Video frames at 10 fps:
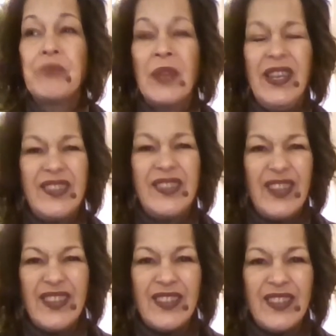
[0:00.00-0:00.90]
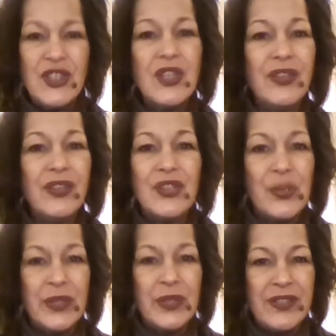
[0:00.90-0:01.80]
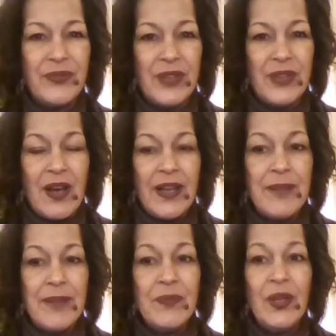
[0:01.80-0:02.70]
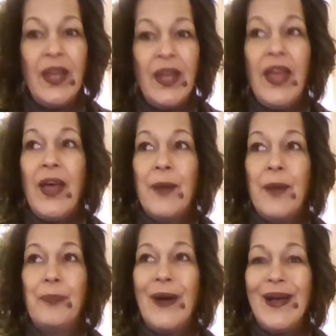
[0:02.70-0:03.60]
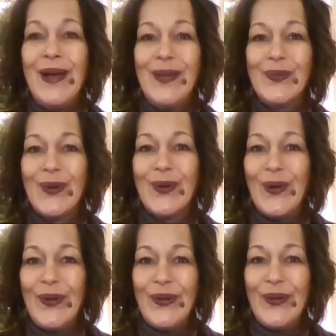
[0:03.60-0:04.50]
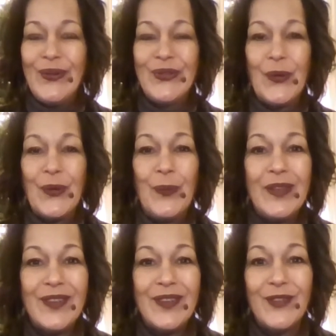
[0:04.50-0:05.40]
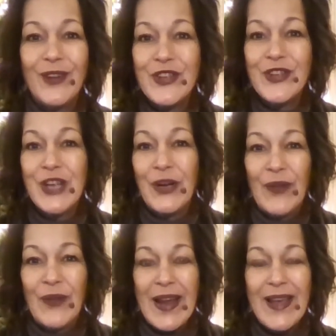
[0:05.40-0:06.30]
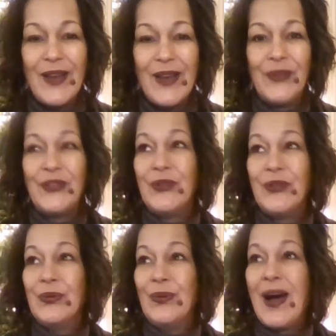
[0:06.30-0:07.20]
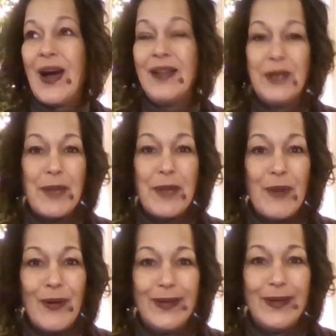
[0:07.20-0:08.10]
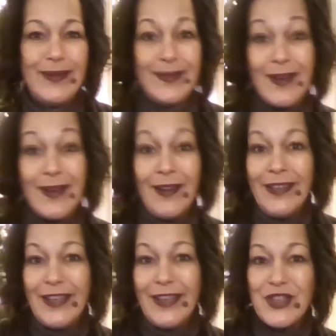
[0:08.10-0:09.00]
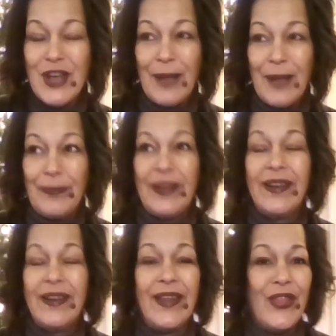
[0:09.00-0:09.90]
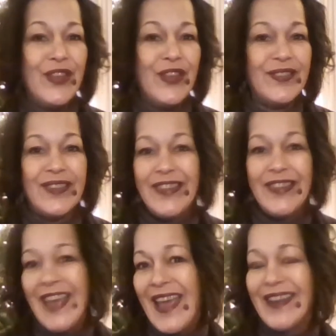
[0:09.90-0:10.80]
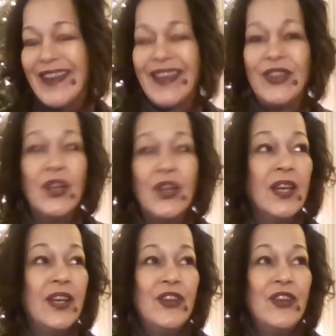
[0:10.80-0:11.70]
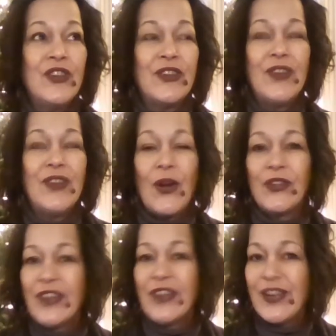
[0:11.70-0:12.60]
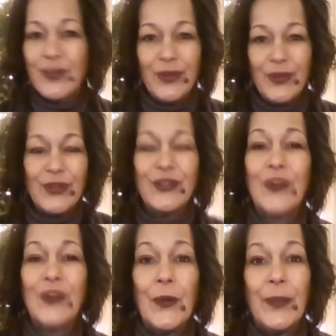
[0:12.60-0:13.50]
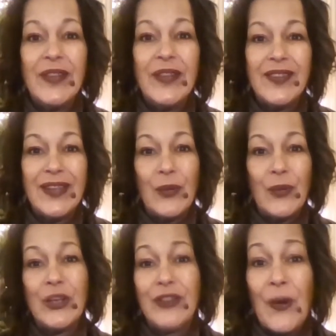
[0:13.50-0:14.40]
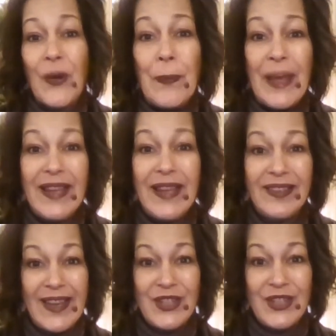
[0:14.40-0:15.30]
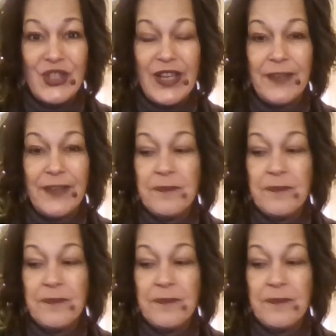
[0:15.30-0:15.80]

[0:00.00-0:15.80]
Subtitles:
It's like such an intuitive time, but we're all so busy rushing around to holiday parties and holiday shopping and this and that, and just our schedules are so busy that we don't pay attention.